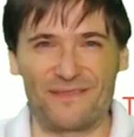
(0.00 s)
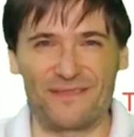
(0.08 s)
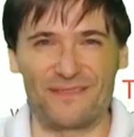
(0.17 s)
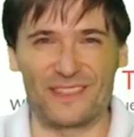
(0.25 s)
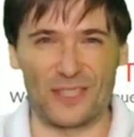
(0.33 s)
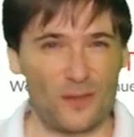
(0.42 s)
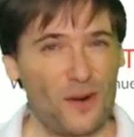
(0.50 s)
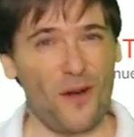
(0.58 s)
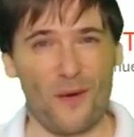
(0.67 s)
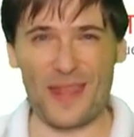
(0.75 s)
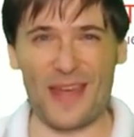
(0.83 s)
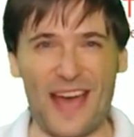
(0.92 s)
So grow
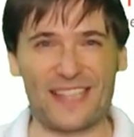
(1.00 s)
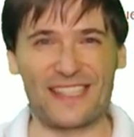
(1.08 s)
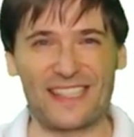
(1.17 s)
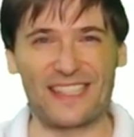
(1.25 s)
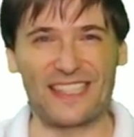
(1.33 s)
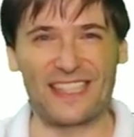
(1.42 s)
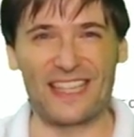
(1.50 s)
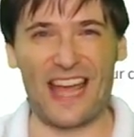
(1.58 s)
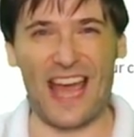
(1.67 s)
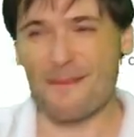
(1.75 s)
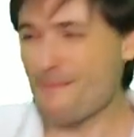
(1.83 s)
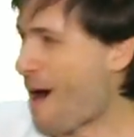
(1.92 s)
with us
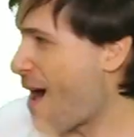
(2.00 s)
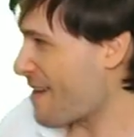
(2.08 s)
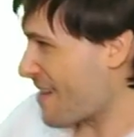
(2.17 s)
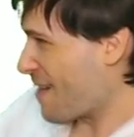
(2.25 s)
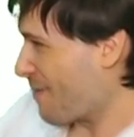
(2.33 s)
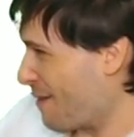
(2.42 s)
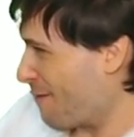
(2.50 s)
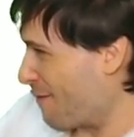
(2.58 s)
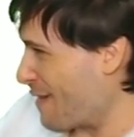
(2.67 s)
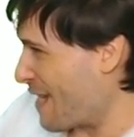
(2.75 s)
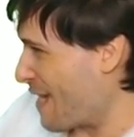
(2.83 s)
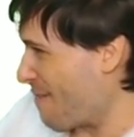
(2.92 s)
and partner with
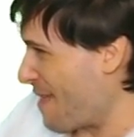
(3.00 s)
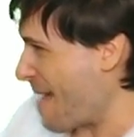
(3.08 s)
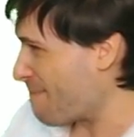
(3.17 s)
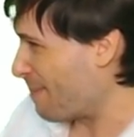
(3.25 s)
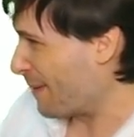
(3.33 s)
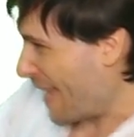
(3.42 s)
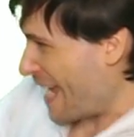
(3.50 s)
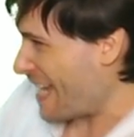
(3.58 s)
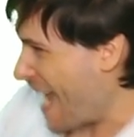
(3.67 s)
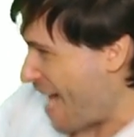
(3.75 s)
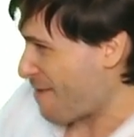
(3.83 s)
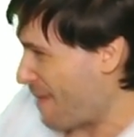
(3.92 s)
Freedom. That Play
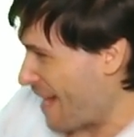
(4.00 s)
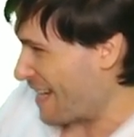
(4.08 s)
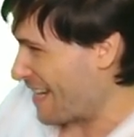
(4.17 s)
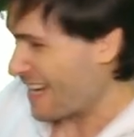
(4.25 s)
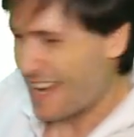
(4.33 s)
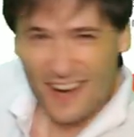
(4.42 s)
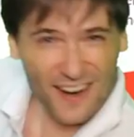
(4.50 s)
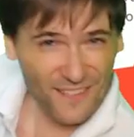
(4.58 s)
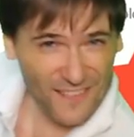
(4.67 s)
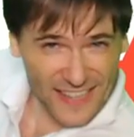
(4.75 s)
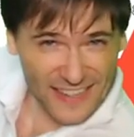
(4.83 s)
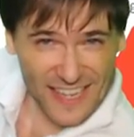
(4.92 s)
Now button
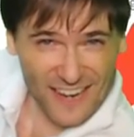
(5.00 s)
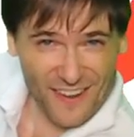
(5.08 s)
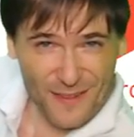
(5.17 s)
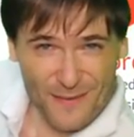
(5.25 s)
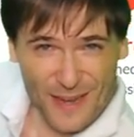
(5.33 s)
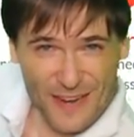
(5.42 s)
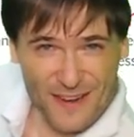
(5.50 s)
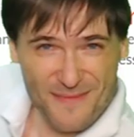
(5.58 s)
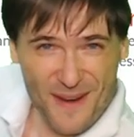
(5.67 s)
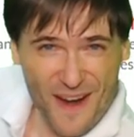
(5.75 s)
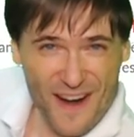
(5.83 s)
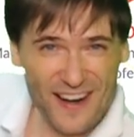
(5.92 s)
right there on the video
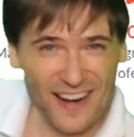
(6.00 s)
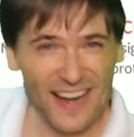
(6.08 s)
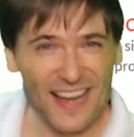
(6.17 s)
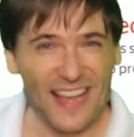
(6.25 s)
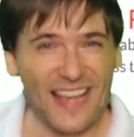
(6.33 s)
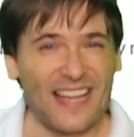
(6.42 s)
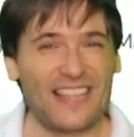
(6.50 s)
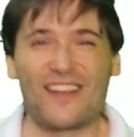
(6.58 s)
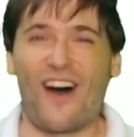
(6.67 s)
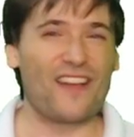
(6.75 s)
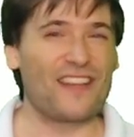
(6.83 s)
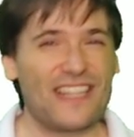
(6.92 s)
bar is
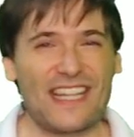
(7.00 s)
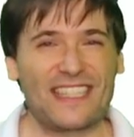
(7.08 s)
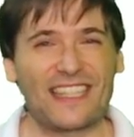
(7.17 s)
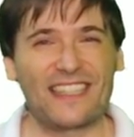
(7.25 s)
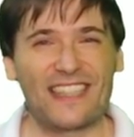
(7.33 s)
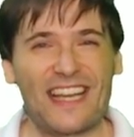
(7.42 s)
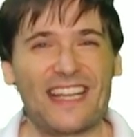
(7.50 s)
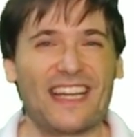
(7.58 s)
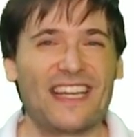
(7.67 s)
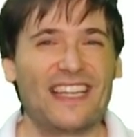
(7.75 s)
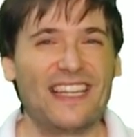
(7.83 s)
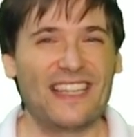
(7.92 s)
all you need to click
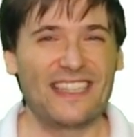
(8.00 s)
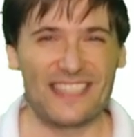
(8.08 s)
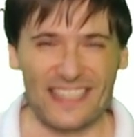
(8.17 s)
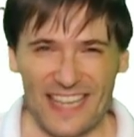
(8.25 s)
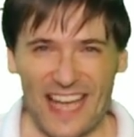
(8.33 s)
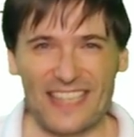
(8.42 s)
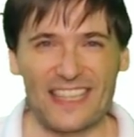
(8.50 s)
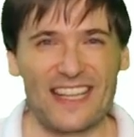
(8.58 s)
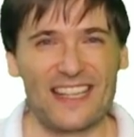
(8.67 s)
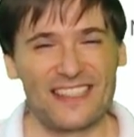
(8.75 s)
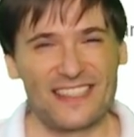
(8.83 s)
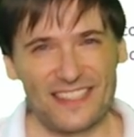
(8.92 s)
to get
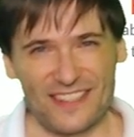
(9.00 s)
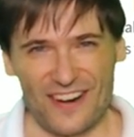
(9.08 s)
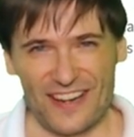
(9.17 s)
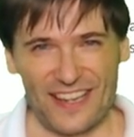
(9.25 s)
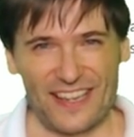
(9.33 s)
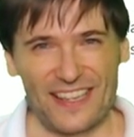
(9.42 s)
started.